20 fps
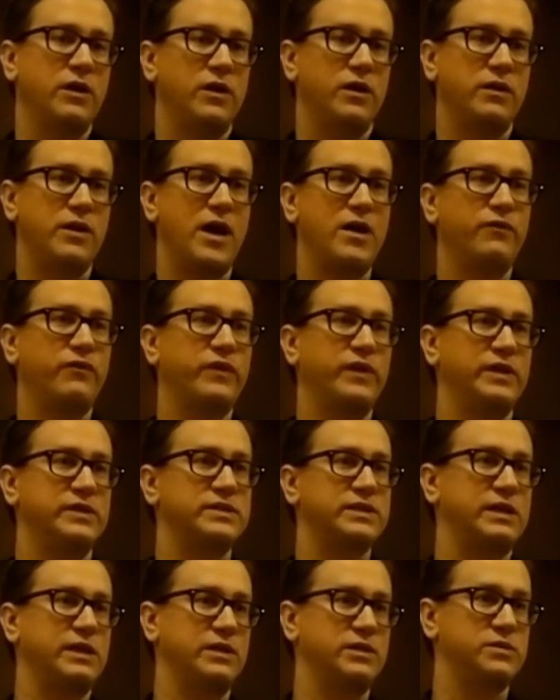
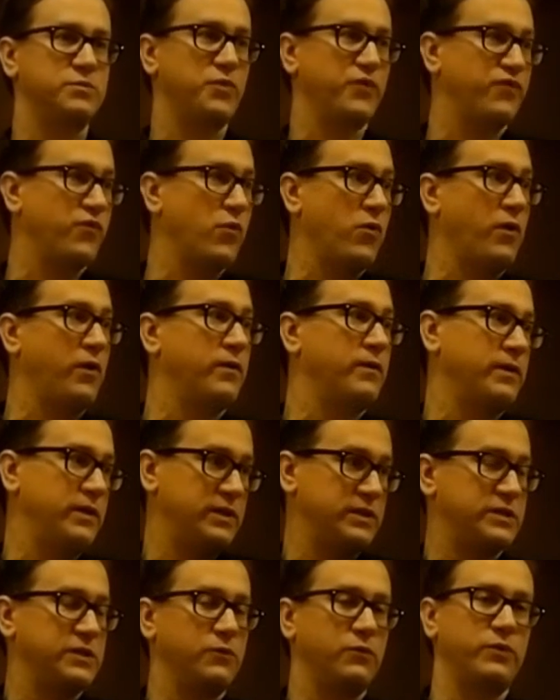non-theist kids before
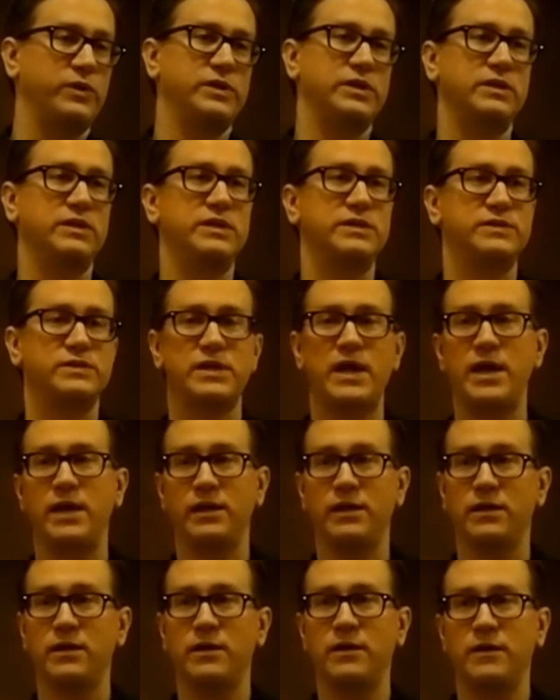until we did this site.
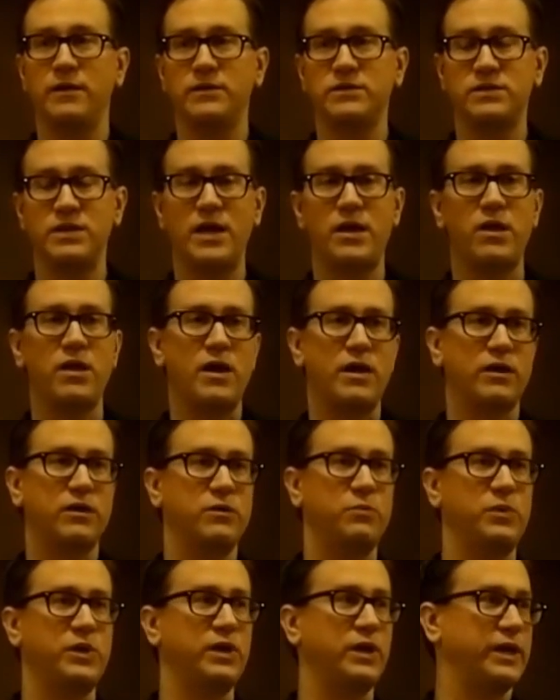So that, that
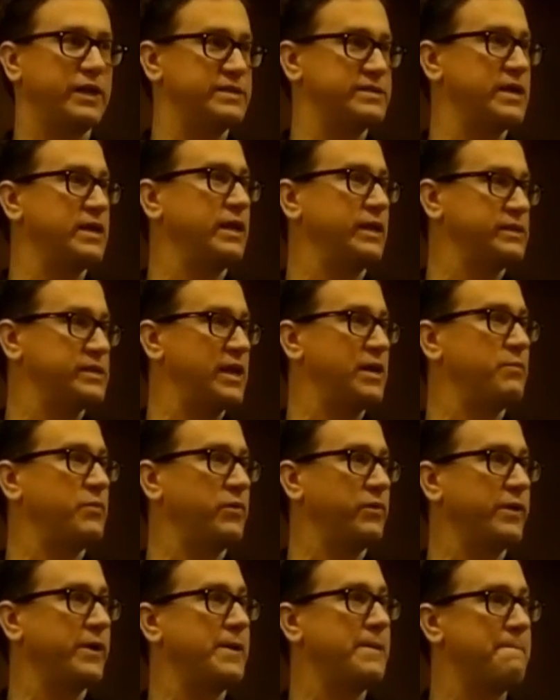could be a, an example,
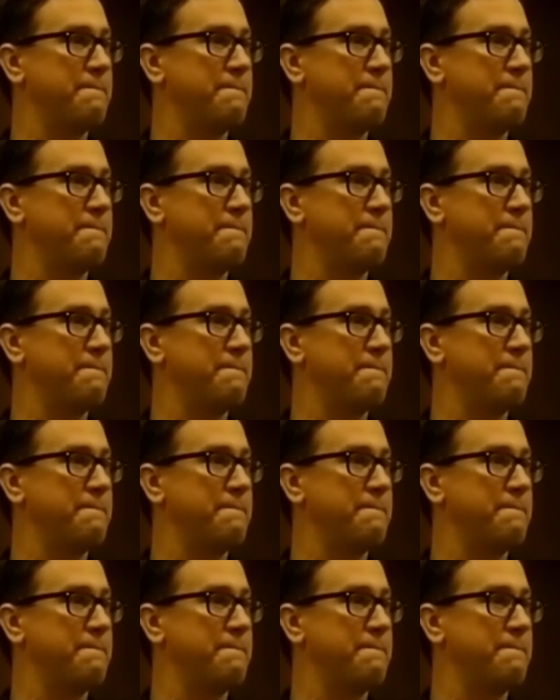yeah.